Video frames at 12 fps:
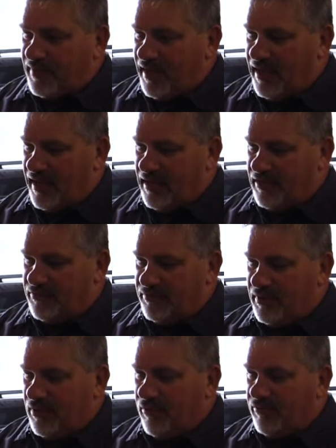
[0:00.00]
a
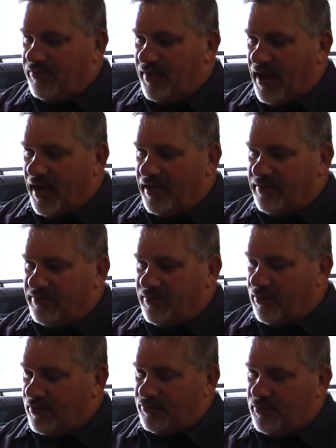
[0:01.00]
305
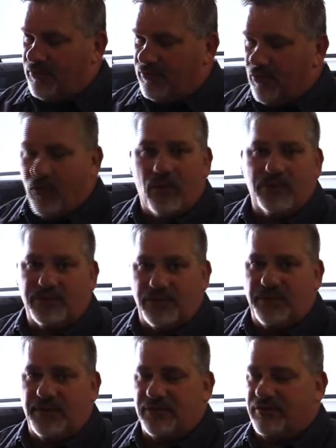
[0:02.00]
or a 304,
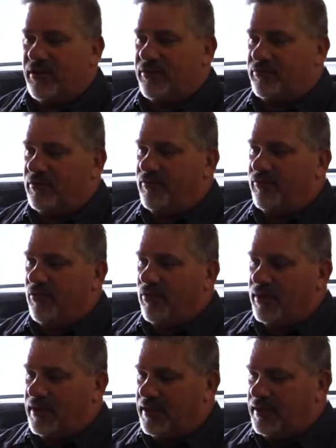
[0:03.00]
excuse me, it's a
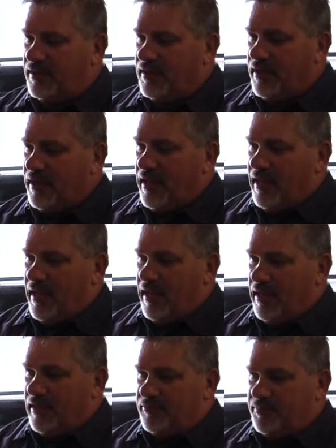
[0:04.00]
304 in it,
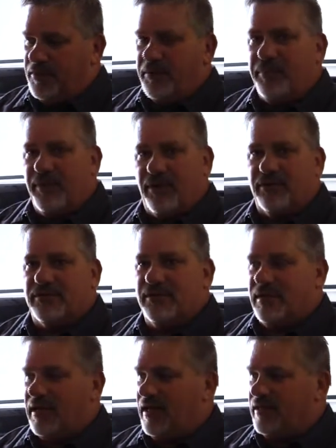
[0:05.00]
and it's pretty built,
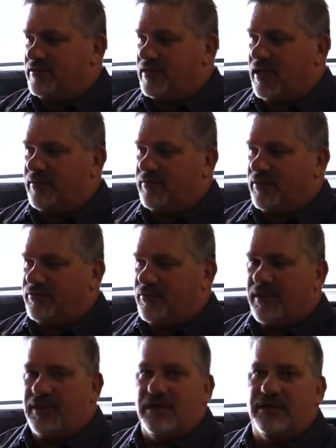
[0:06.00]
and it's
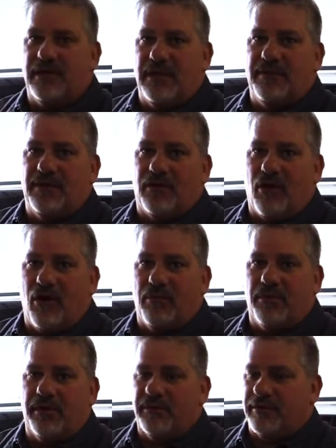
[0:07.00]
running a Demon
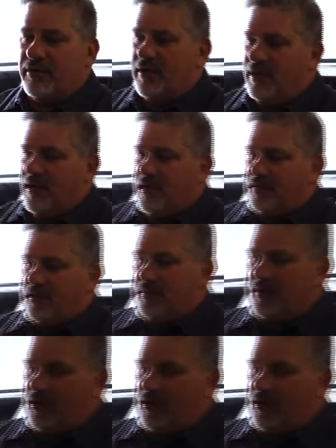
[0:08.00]
carburetor. Demon